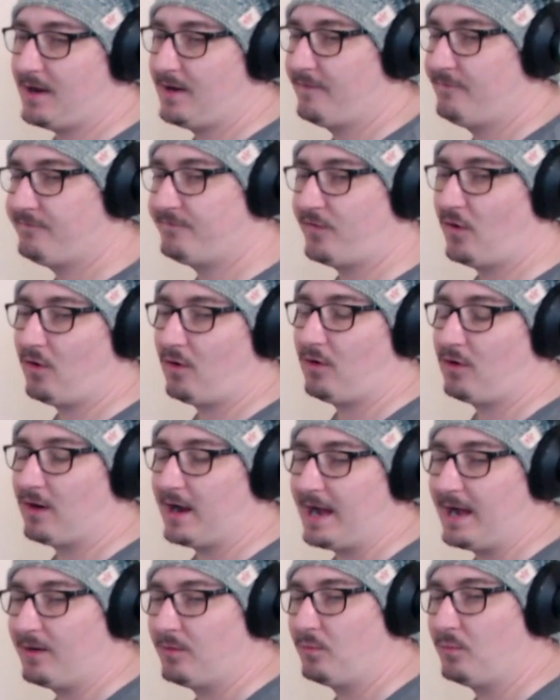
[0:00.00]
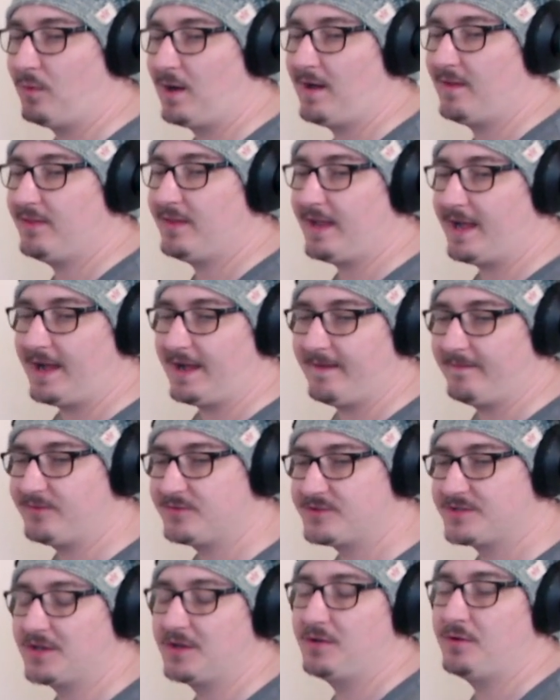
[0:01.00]
4 and 1
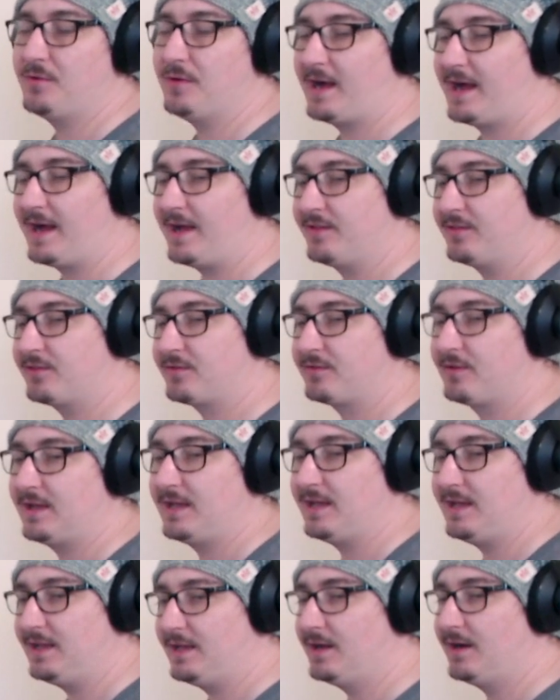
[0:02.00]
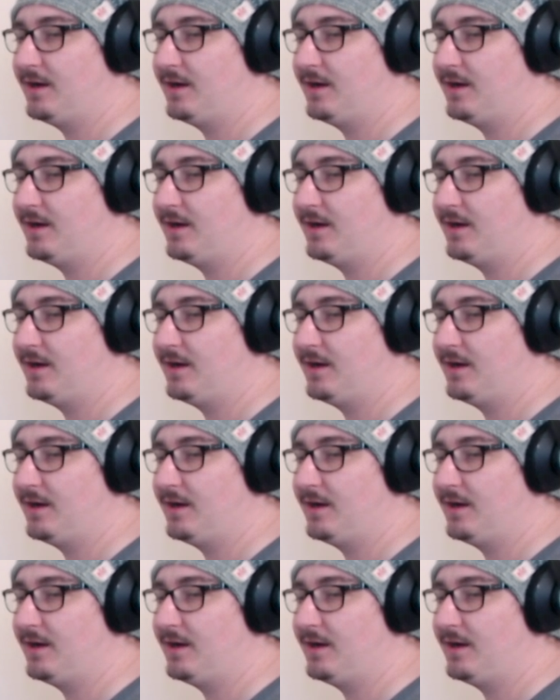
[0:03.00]
and 2 and 3